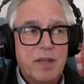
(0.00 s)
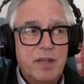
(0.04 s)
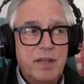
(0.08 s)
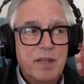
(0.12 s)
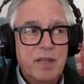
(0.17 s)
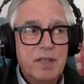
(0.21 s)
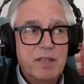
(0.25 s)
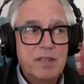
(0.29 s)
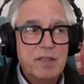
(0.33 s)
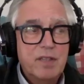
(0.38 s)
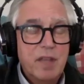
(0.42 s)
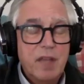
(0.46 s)

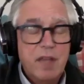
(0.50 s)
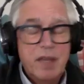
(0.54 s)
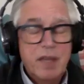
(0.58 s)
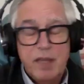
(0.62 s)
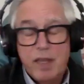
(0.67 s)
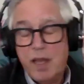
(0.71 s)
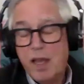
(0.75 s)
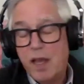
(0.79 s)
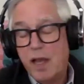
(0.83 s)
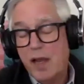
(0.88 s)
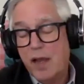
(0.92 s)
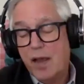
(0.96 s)
think it's
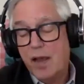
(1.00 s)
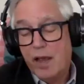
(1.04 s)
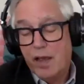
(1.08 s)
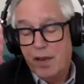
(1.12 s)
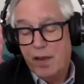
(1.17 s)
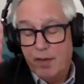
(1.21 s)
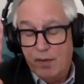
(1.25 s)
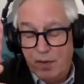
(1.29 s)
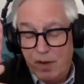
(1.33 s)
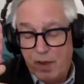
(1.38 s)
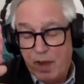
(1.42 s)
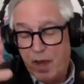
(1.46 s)
like
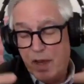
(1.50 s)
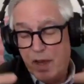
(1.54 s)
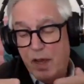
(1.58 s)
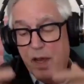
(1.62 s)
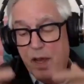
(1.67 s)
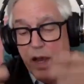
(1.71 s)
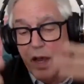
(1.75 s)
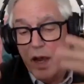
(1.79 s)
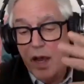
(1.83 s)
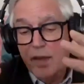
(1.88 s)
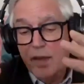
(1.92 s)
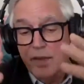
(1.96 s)
I,
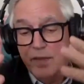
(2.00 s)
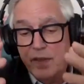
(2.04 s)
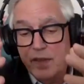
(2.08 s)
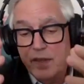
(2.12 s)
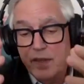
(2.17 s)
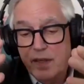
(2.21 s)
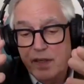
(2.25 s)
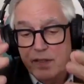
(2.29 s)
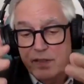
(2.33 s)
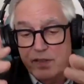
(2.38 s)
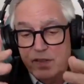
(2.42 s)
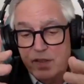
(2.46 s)
I
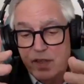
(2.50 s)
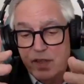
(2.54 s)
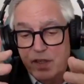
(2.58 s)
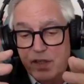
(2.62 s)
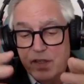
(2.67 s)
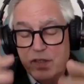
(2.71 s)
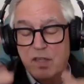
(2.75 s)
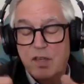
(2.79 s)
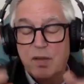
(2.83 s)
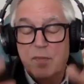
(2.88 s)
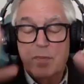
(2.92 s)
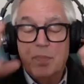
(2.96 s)
think it's
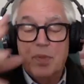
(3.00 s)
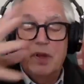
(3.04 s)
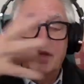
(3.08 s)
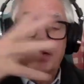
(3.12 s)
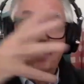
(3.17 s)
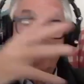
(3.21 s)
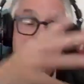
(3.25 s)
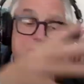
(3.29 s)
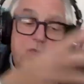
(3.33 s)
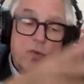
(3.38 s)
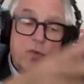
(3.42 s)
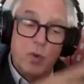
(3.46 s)

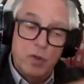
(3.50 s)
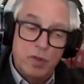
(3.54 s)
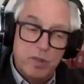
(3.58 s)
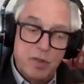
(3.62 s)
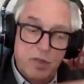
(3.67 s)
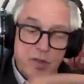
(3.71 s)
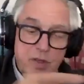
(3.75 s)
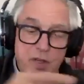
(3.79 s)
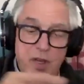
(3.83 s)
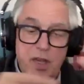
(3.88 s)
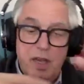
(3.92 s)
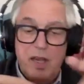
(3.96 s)
incomplete for
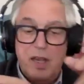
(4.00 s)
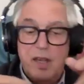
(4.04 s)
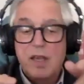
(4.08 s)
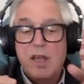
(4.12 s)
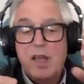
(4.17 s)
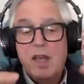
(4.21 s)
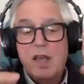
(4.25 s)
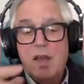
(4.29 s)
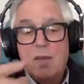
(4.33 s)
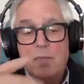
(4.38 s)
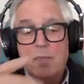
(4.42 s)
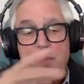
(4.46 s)
today
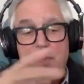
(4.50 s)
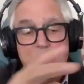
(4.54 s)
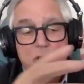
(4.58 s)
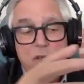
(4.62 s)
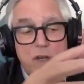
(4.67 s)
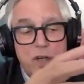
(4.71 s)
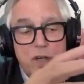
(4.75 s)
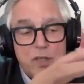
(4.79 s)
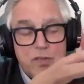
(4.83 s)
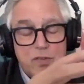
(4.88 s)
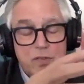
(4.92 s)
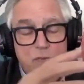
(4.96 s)

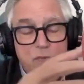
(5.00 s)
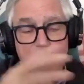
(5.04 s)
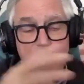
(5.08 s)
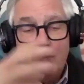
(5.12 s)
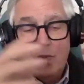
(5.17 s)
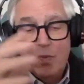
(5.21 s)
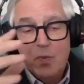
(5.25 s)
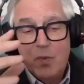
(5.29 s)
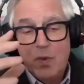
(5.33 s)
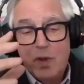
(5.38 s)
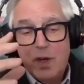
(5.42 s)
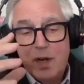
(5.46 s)
because
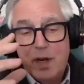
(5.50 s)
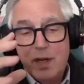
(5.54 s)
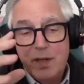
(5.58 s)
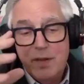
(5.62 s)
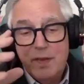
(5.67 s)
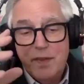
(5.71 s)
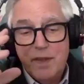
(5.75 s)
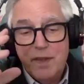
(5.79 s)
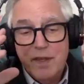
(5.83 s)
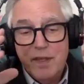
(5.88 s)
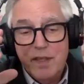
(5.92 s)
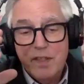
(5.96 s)
what
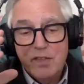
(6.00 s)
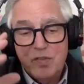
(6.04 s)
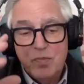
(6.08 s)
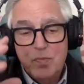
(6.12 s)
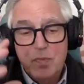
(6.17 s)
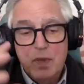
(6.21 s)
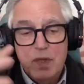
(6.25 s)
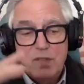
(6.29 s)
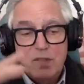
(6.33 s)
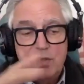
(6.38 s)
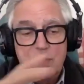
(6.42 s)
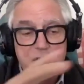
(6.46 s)
I think is
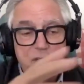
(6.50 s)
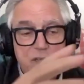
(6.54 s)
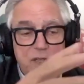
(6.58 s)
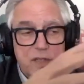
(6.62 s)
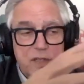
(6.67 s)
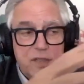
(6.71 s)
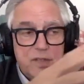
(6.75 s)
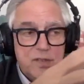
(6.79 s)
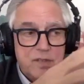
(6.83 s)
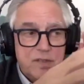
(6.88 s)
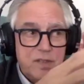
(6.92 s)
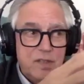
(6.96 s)
missing
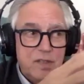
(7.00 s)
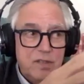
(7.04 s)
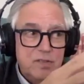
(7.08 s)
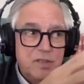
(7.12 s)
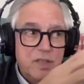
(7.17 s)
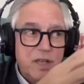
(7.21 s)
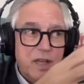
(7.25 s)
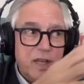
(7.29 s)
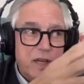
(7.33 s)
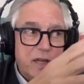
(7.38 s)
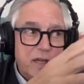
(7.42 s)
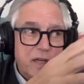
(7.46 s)
is
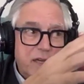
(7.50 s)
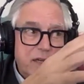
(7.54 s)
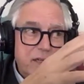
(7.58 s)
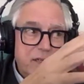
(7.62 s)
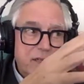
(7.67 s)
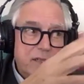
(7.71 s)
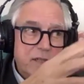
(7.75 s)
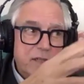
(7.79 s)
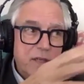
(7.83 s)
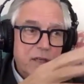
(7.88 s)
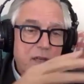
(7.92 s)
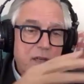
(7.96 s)
there's not an
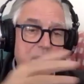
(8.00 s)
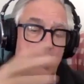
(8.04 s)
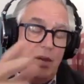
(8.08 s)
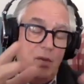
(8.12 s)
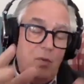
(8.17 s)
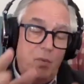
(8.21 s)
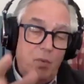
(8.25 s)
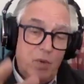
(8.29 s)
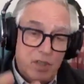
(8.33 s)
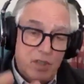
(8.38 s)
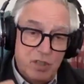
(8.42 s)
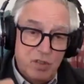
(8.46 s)
int-
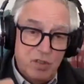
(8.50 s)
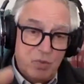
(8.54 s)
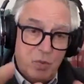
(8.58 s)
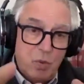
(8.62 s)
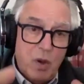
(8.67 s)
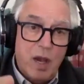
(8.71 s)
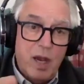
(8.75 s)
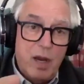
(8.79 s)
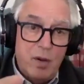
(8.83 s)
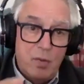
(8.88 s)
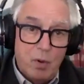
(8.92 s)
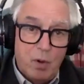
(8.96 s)
which is
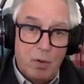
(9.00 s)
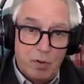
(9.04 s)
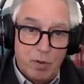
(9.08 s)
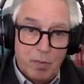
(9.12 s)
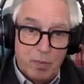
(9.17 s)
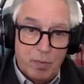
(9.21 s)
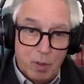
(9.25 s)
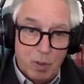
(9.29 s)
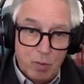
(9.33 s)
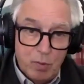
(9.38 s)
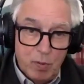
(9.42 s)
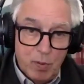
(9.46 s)
why I wrote
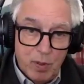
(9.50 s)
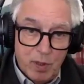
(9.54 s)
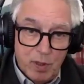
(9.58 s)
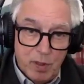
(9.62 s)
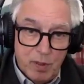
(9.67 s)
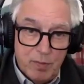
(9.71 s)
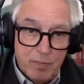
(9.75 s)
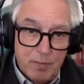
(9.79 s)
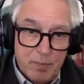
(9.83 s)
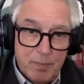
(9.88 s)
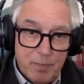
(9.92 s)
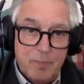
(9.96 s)
the
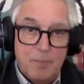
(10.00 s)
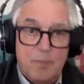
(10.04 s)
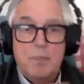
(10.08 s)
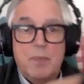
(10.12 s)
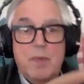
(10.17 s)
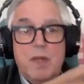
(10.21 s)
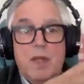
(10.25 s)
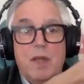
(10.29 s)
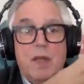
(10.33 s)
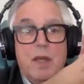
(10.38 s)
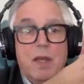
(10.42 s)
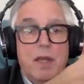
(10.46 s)
blueprint.
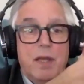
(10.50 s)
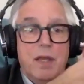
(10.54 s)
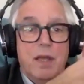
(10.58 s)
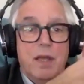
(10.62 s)
Yeah,